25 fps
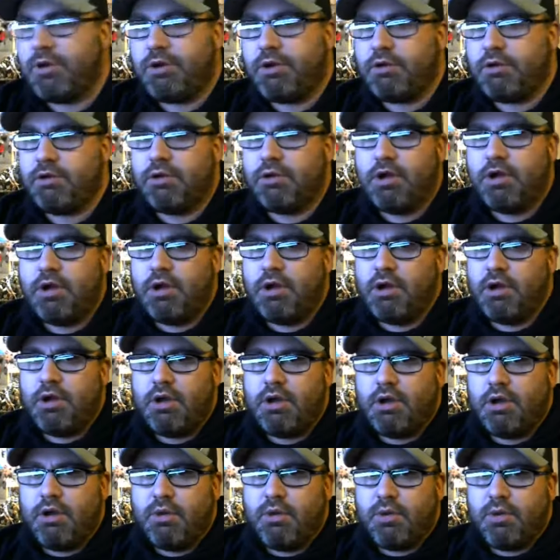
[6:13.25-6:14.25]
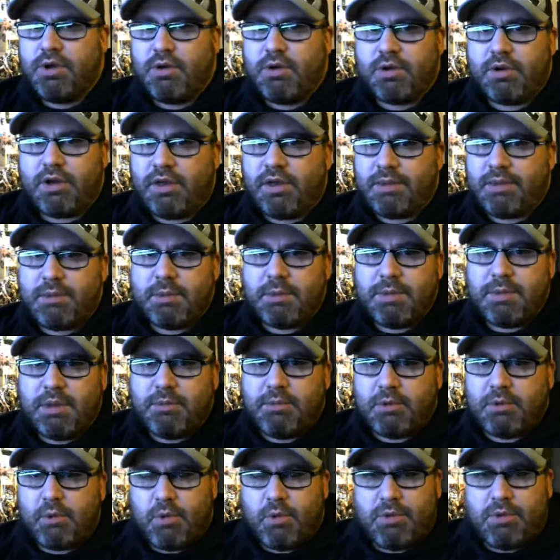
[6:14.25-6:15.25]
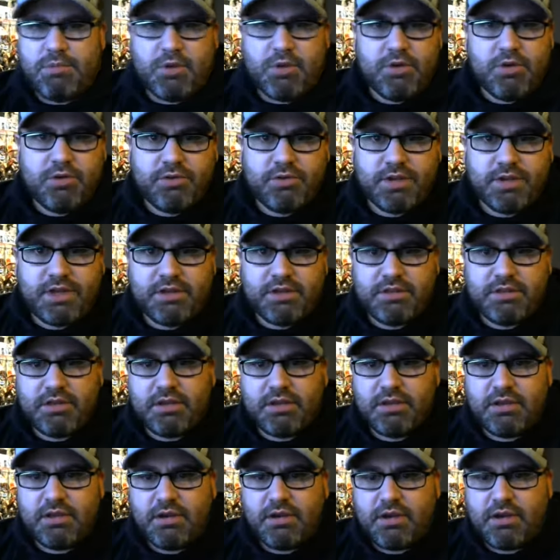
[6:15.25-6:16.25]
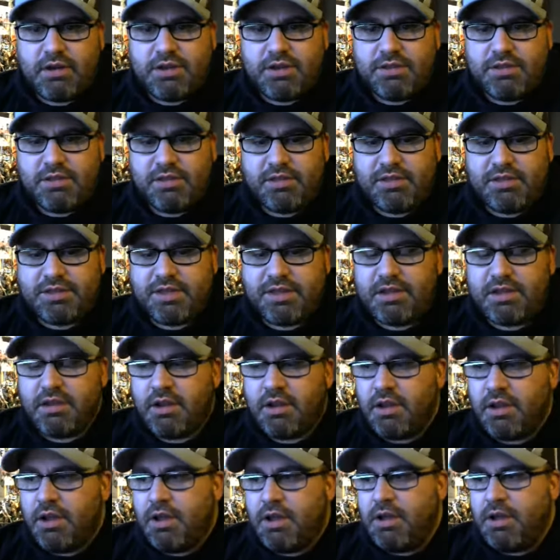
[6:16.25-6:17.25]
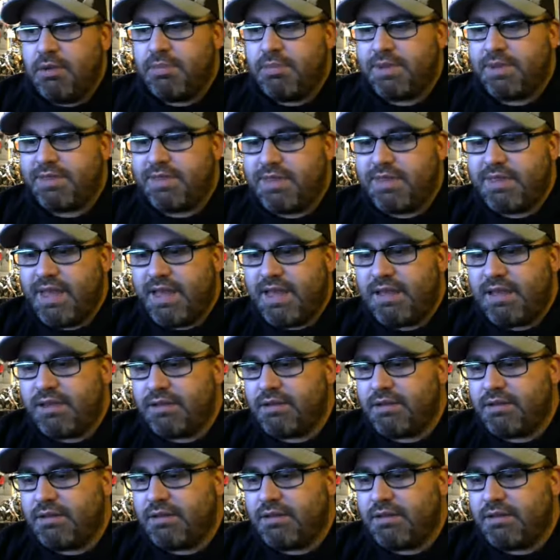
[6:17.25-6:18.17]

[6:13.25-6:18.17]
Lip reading: We don't claim to be able to remove anything or anything like that. But that,